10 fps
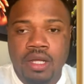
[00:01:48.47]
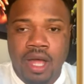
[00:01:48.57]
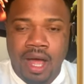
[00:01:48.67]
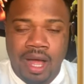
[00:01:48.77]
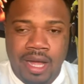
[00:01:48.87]

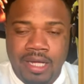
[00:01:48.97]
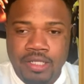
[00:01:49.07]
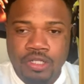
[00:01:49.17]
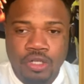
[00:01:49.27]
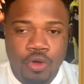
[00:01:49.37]
uh,
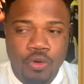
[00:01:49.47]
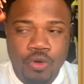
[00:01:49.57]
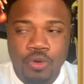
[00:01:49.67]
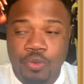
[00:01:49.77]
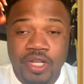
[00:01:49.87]
so
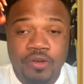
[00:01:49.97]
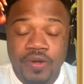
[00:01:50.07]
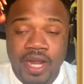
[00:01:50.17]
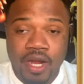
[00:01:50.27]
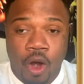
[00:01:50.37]
we
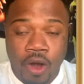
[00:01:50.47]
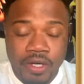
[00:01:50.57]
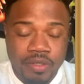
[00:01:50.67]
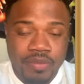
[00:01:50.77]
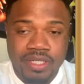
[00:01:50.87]
create
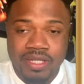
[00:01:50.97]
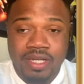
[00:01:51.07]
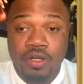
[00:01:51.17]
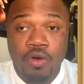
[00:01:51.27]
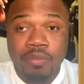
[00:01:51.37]
arguments that
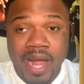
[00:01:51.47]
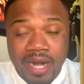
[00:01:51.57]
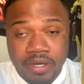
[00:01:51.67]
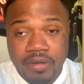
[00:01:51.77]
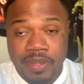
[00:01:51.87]
don't
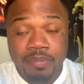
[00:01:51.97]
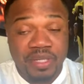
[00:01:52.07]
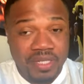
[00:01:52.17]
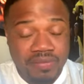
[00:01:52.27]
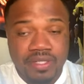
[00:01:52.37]
matter and
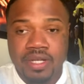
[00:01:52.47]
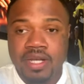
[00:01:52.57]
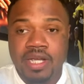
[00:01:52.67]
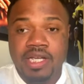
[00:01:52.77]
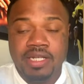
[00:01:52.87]
beefs
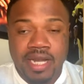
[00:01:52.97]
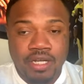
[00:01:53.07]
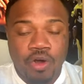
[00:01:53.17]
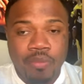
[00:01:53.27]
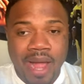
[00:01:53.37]
that
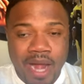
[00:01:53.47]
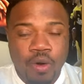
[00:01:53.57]
don't matter.